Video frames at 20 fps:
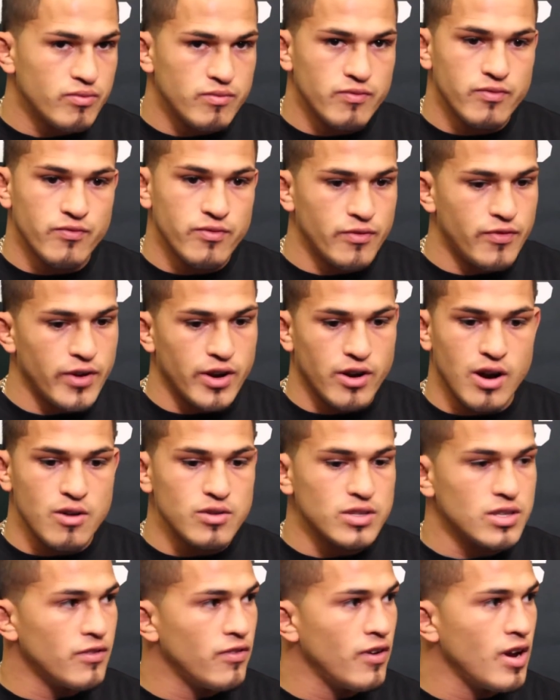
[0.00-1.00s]
Figure out
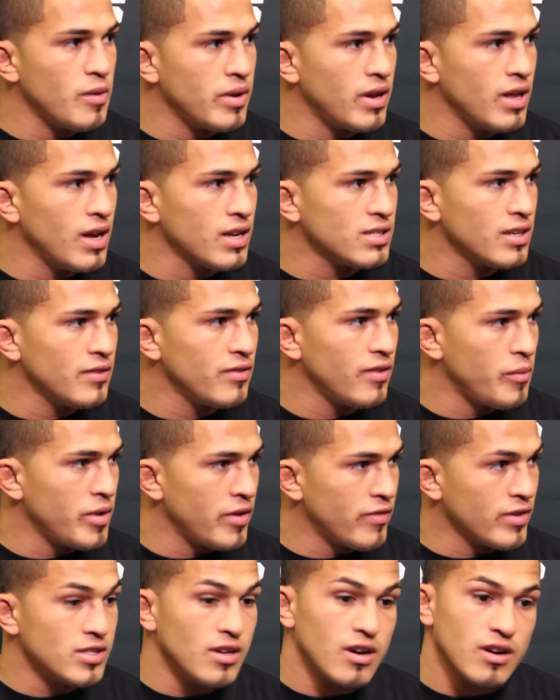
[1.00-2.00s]
who's going to fight me next. If
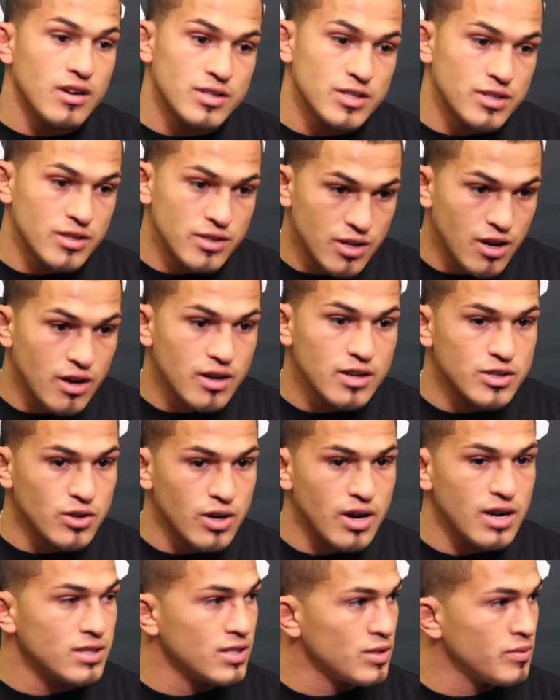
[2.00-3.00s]
you're talking
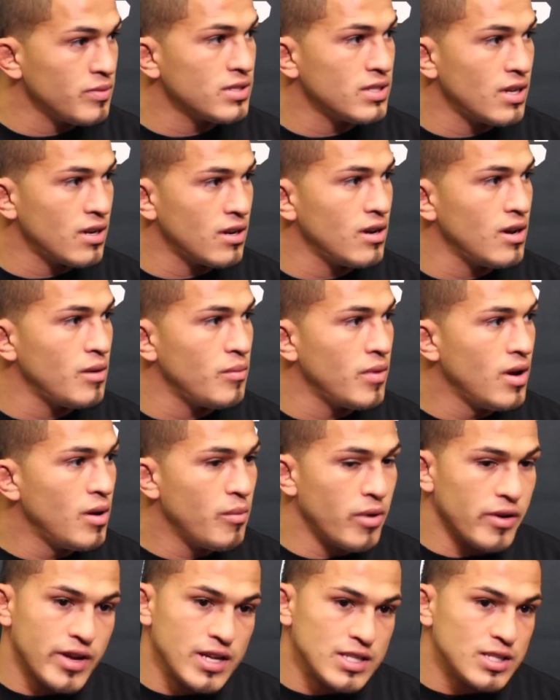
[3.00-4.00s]
trash, let's set it up.
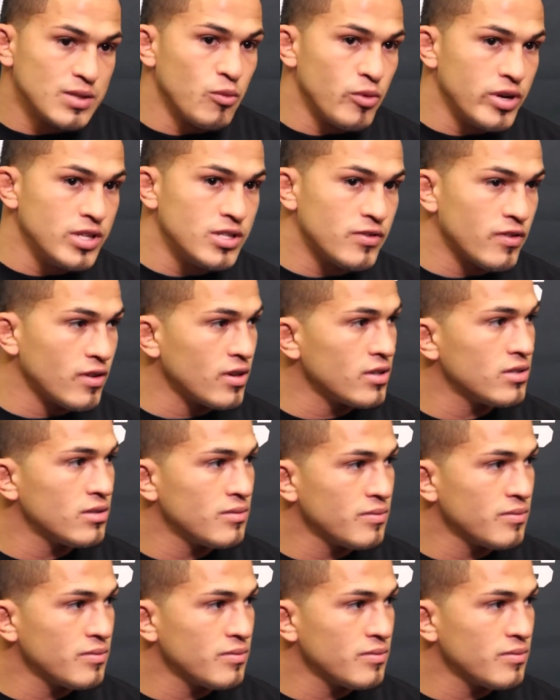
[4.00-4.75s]
But get some wins first.